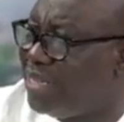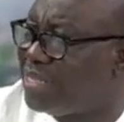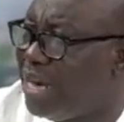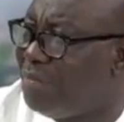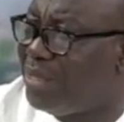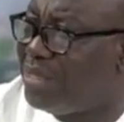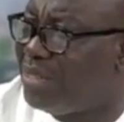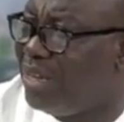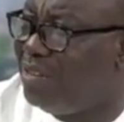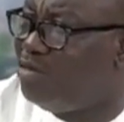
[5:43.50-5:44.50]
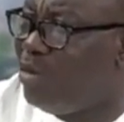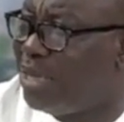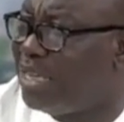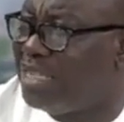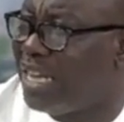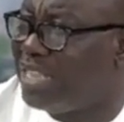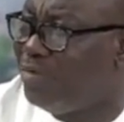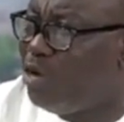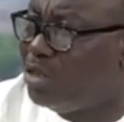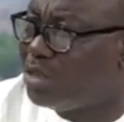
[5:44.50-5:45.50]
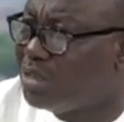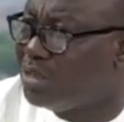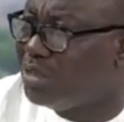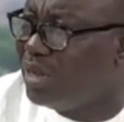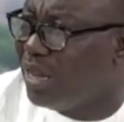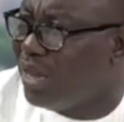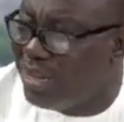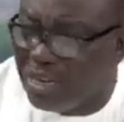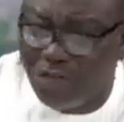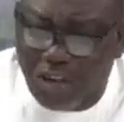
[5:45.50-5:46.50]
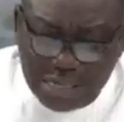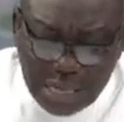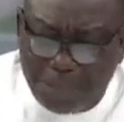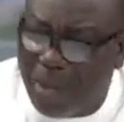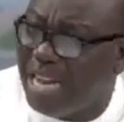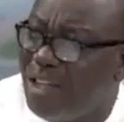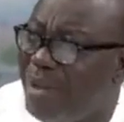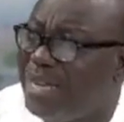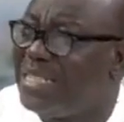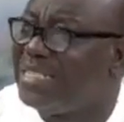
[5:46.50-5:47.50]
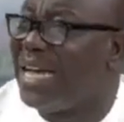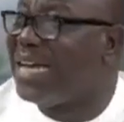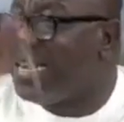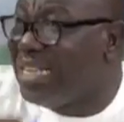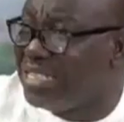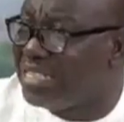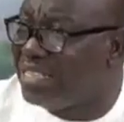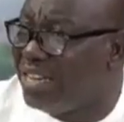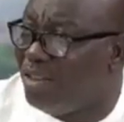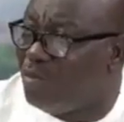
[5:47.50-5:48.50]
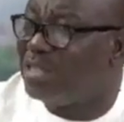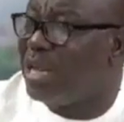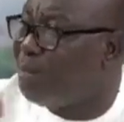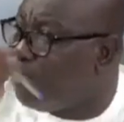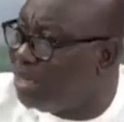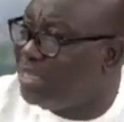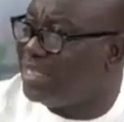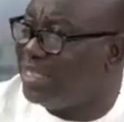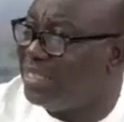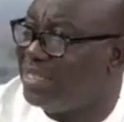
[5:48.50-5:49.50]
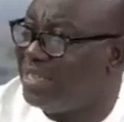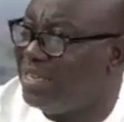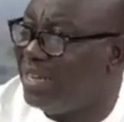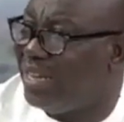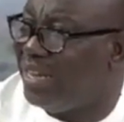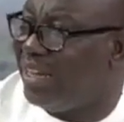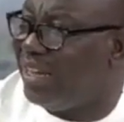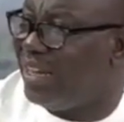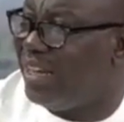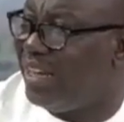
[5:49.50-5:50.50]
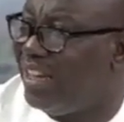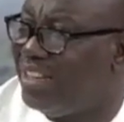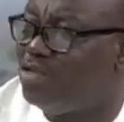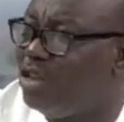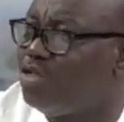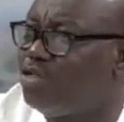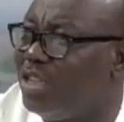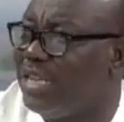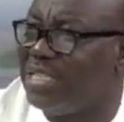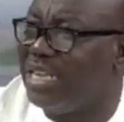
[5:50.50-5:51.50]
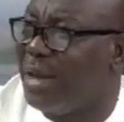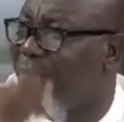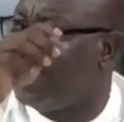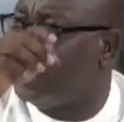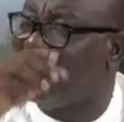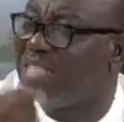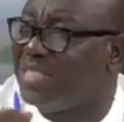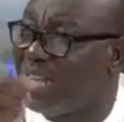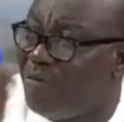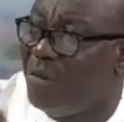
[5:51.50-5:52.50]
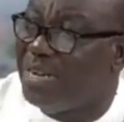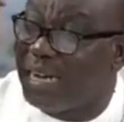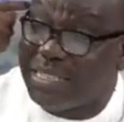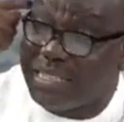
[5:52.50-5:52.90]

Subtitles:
just scrap it and do what the executive wants. The fact that Parliament disagrees with a policy is not to suggest that they are punished. It is the government that is